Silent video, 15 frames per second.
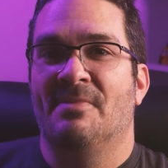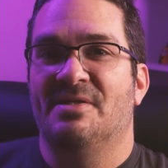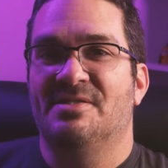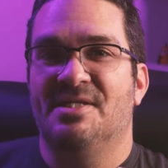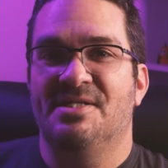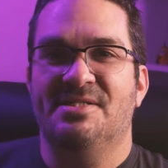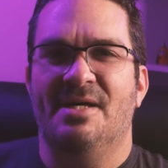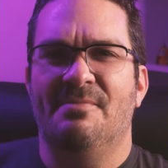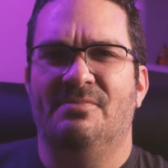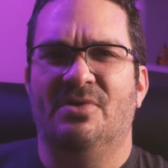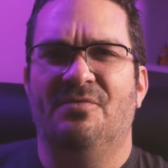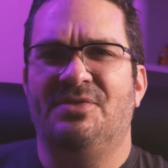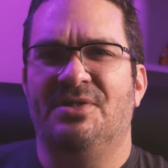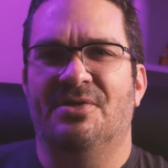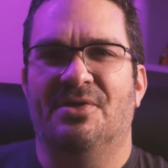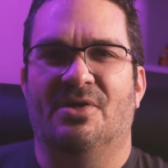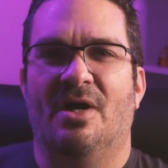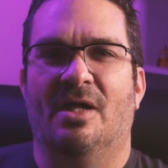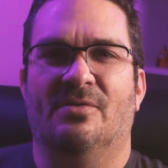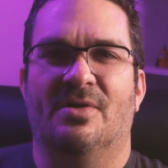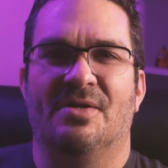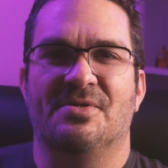Since I moved here to
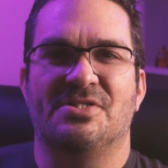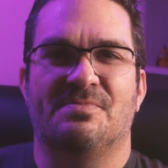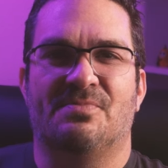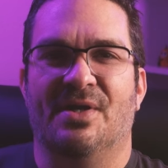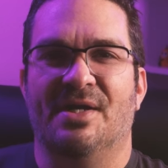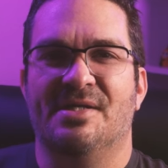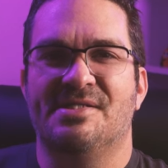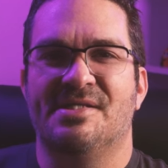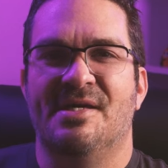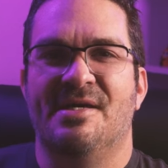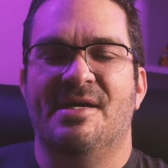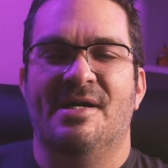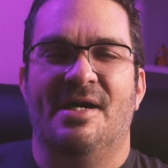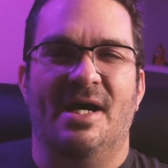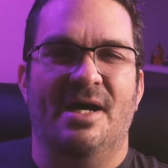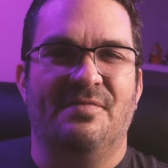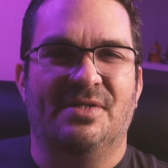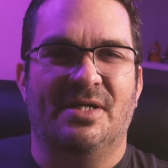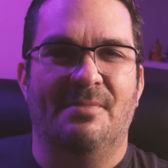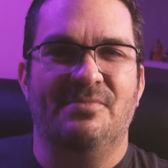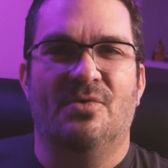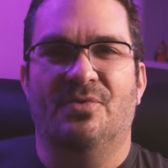Colorado Springs, I have
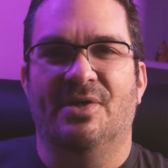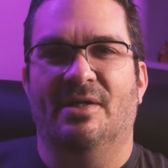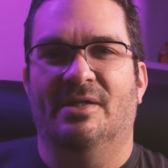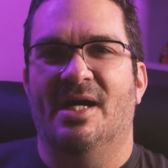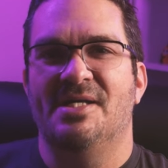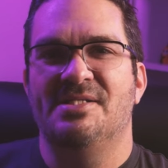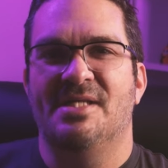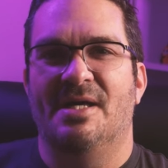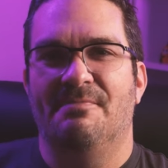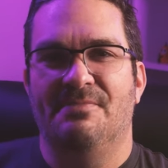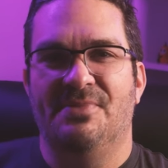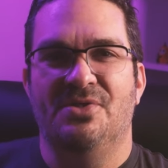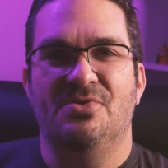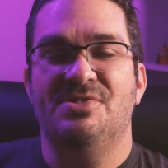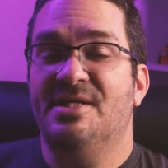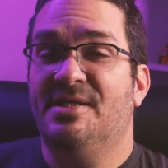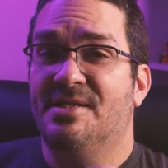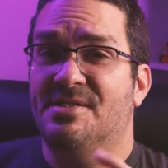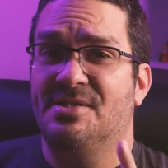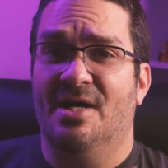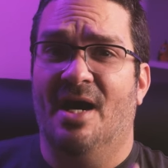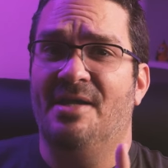come to realize that music
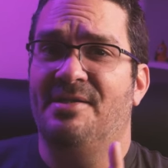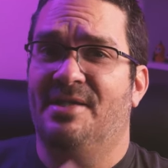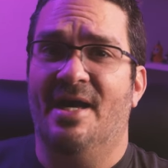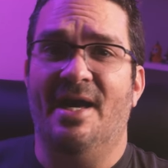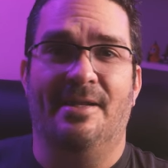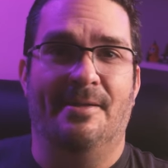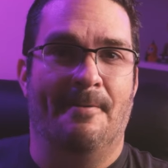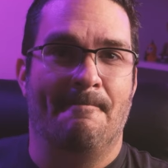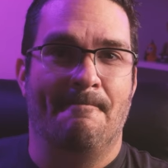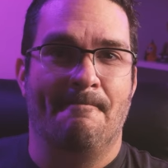is not dead.